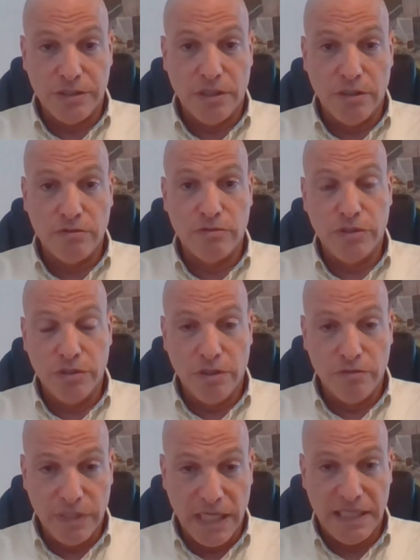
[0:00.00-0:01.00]
so you
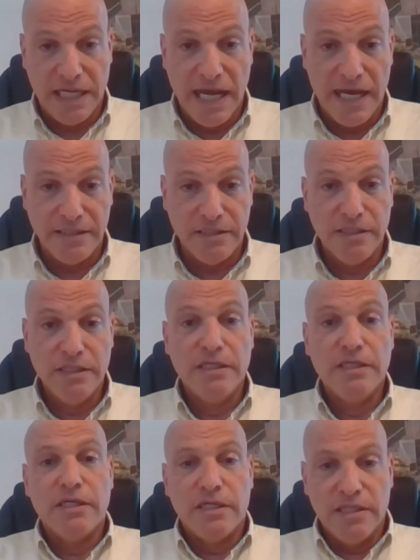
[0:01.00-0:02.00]
know they'll get
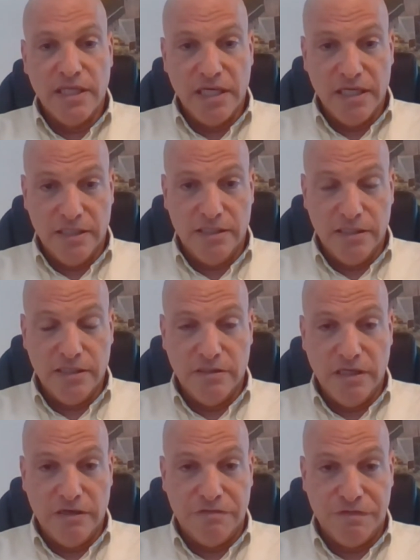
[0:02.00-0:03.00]
they
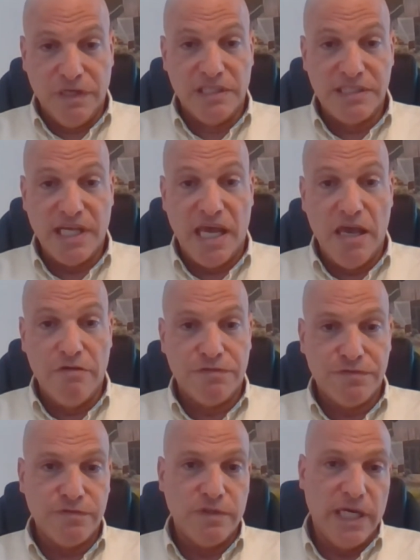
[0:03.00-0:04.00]
feel
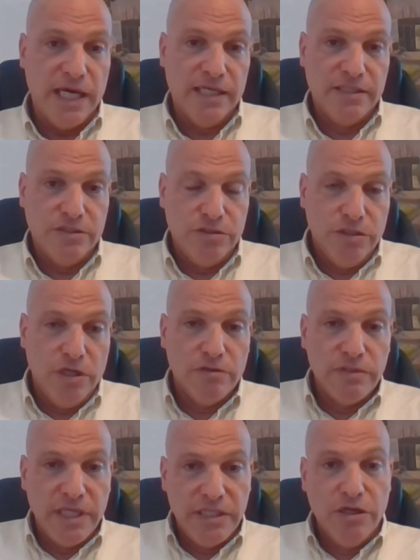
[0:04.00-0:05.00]
safe and you
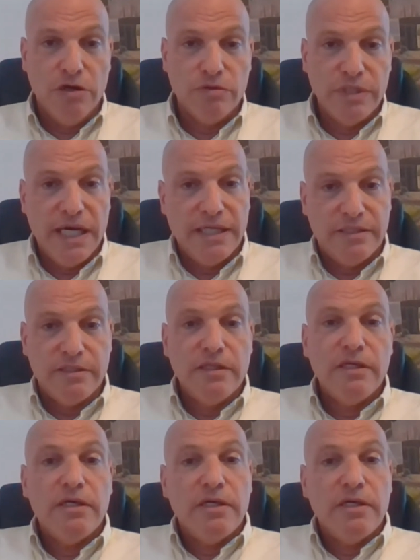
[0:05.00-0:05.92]
know they know that